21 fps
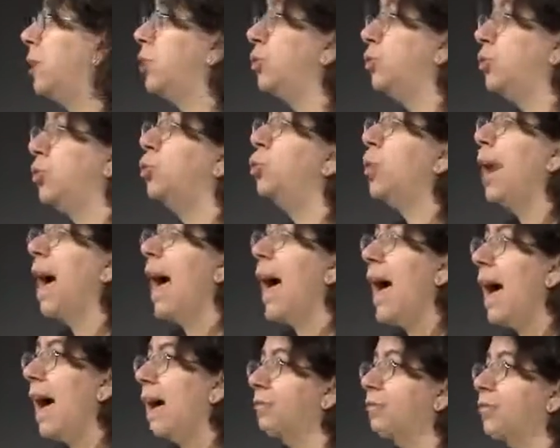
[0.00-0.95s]
you do
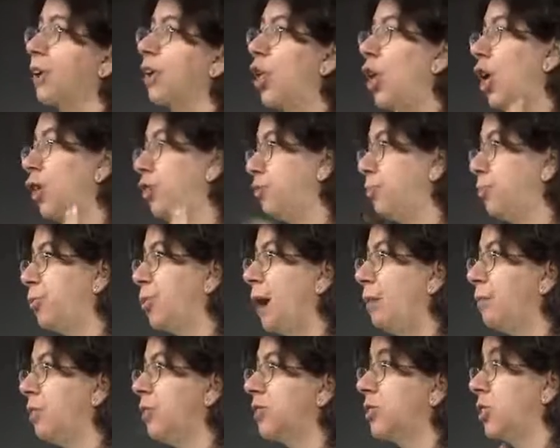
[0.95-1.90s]
have a lot of
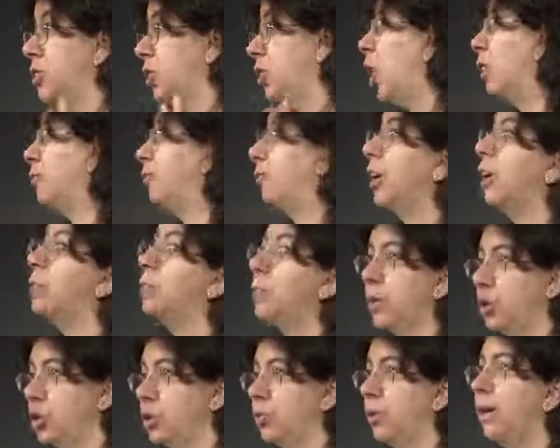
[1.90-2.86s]
parameters and not very
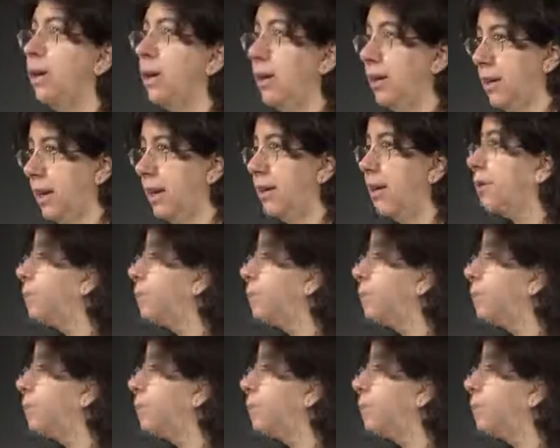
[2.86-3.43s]
much training data.